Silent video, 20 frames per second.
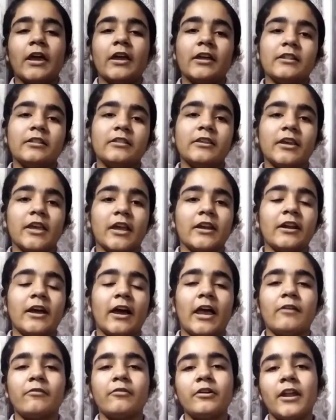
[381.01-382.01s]
In the end,
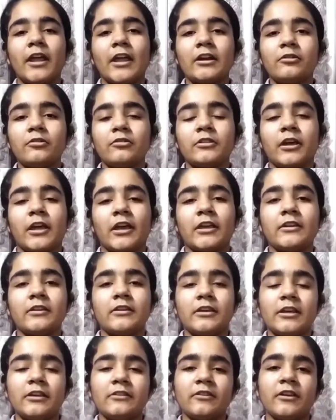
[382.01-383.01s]
I would like to
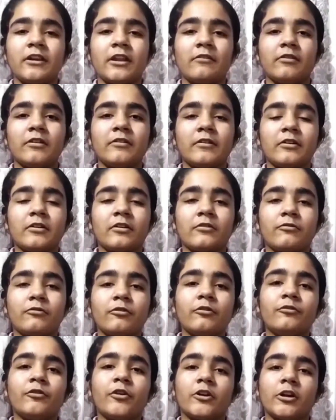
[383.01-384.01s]
thank each and every one of
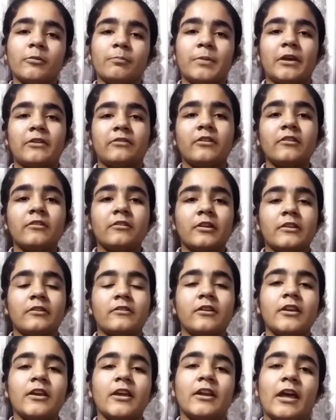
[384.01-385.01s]
you for your patience
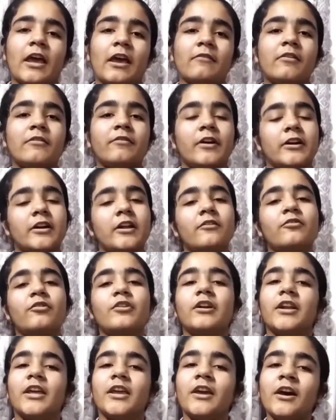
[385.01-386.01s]
listening and have a wonderful
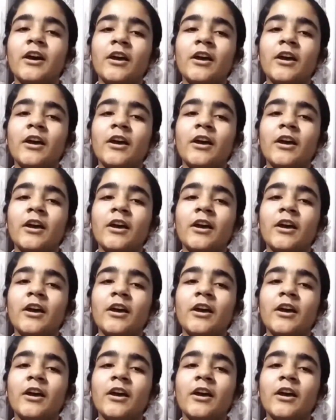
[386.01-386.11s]
day